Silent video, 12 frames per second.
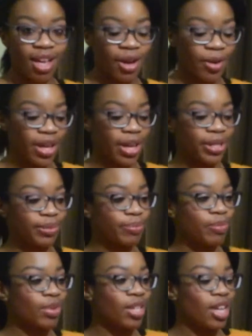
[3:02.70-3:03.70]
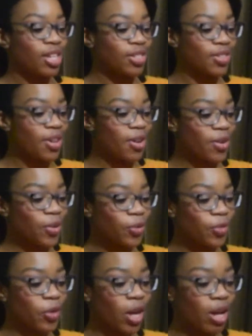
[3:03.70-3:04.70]
Okay, so
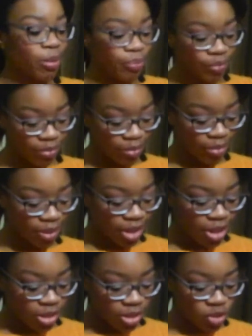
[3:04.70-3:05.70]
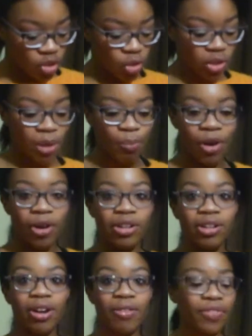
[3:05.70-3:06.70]
from the jewelry part
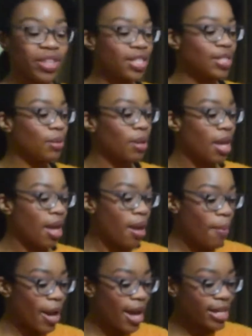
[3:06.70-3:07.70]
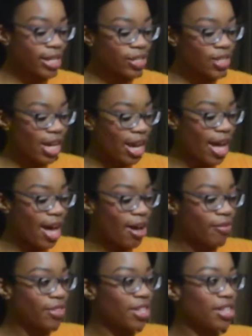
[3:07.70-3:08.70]
of this package, I
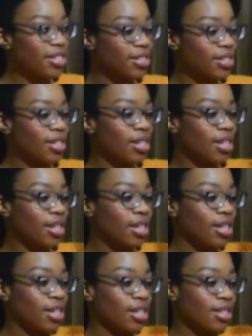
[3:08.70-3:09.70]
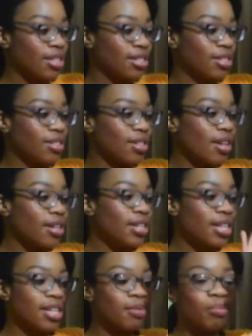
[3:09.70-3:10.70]
have this sun
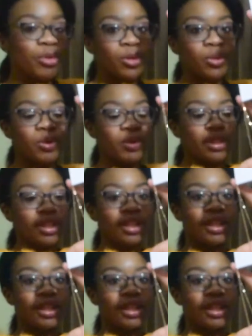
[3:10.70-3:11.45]
and moon